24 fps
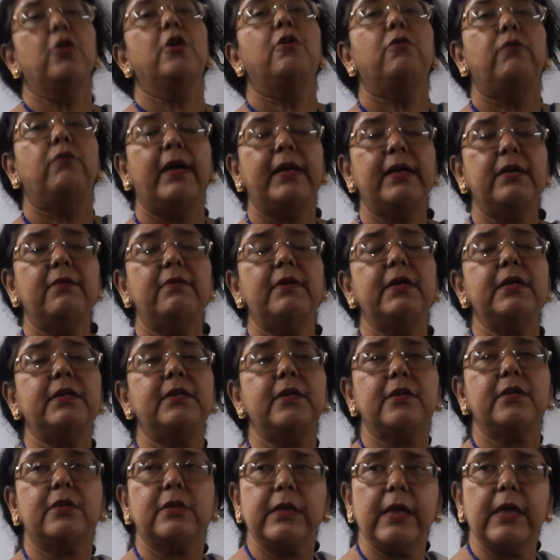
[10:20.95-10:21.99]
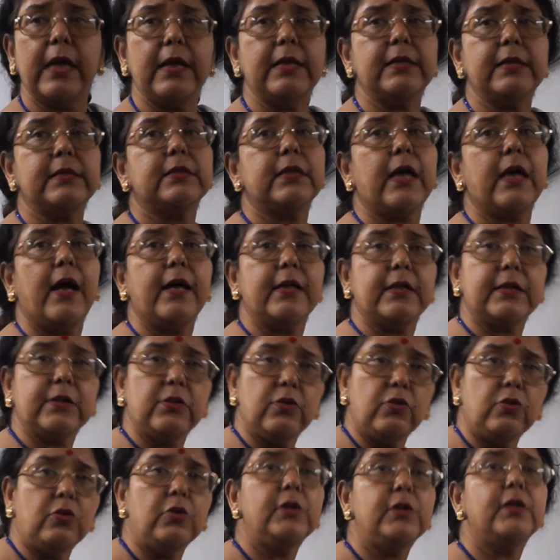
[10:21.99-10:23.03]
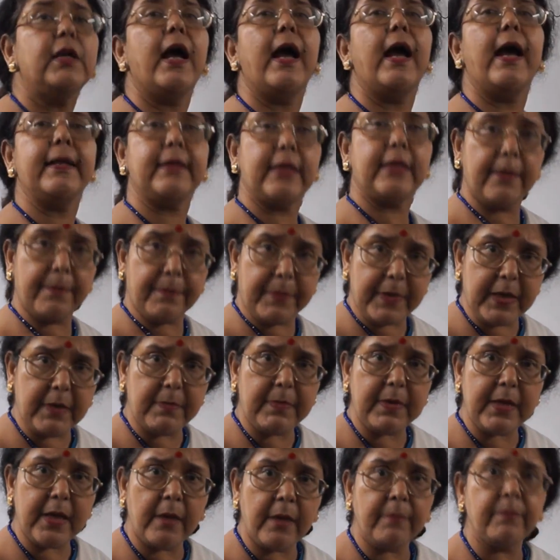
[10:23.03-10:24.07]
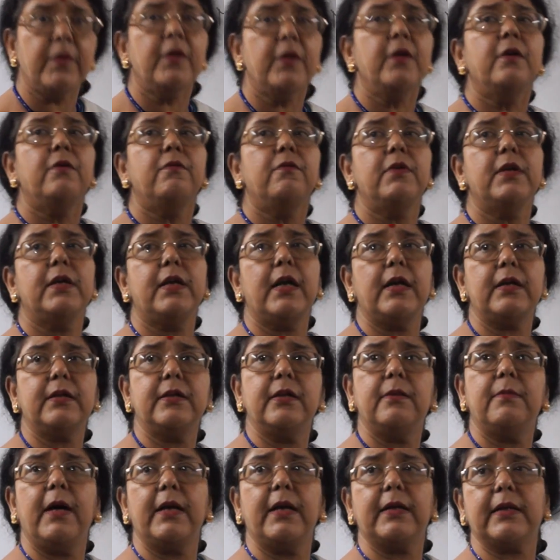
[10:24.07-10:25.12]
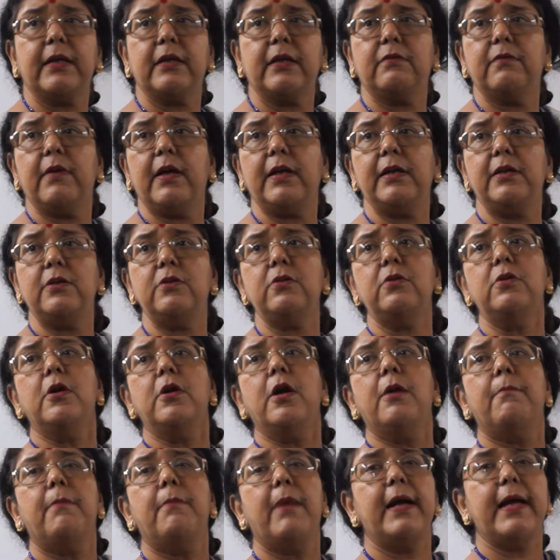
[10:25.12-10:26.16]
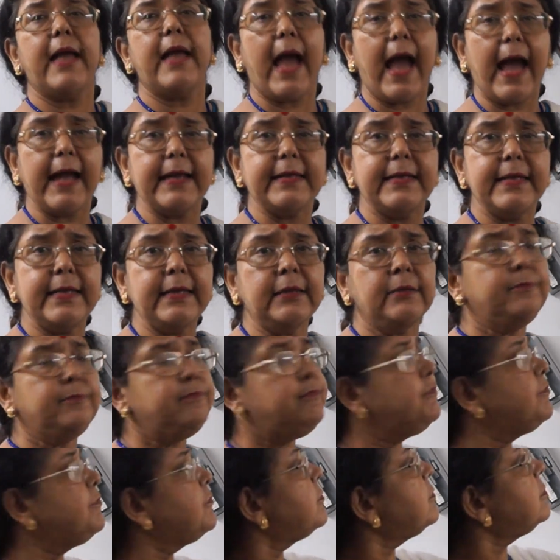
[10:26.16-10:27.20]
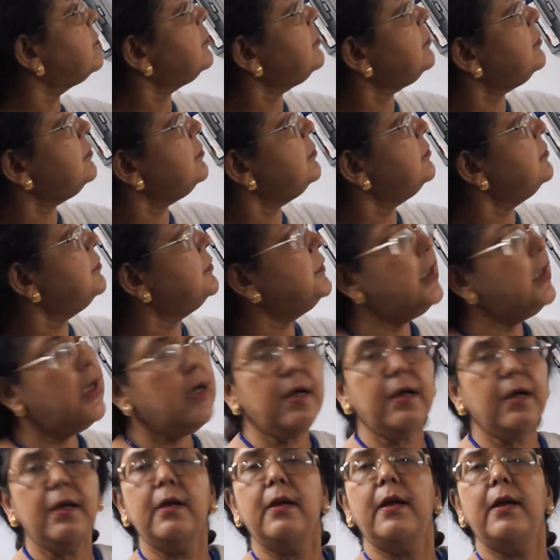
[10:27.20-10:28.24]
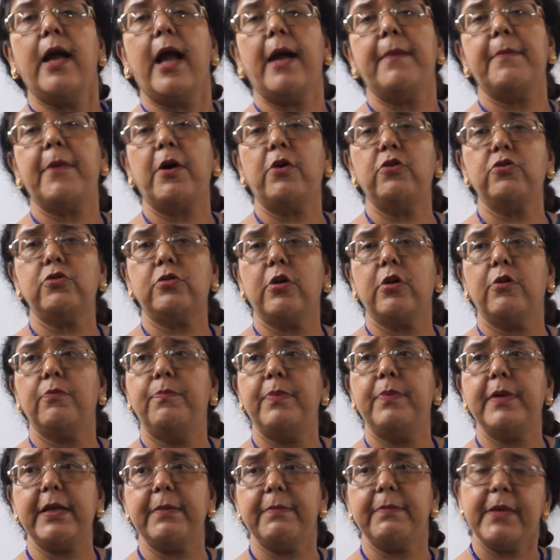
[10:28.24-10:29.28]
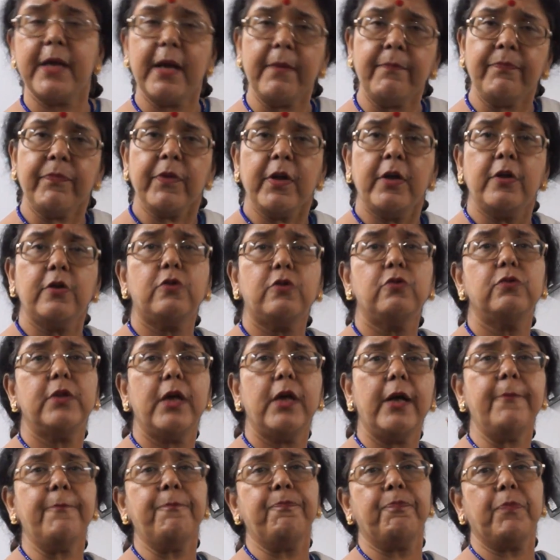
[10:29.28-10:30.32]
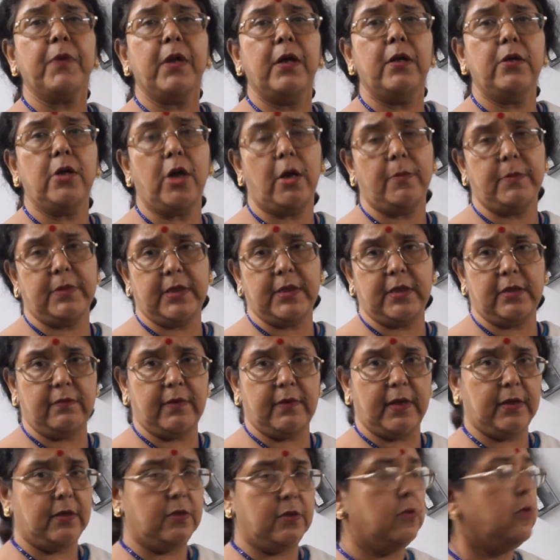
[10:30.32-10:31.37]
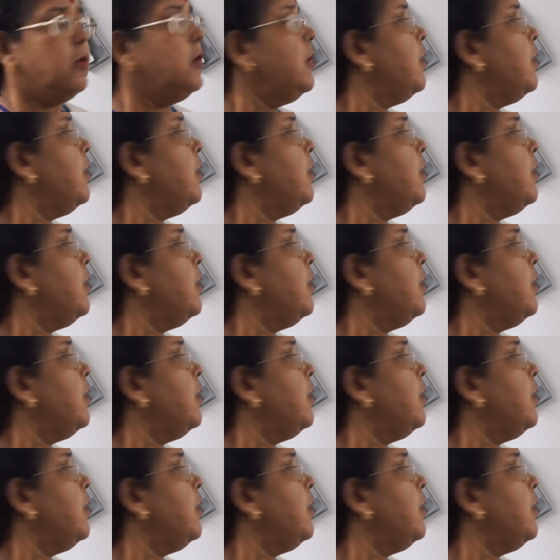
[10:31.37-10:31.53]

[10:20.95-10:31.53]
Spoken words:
Whenever the shares are sold at a premium, we get the market value by adding the amount of premium to the nominal value.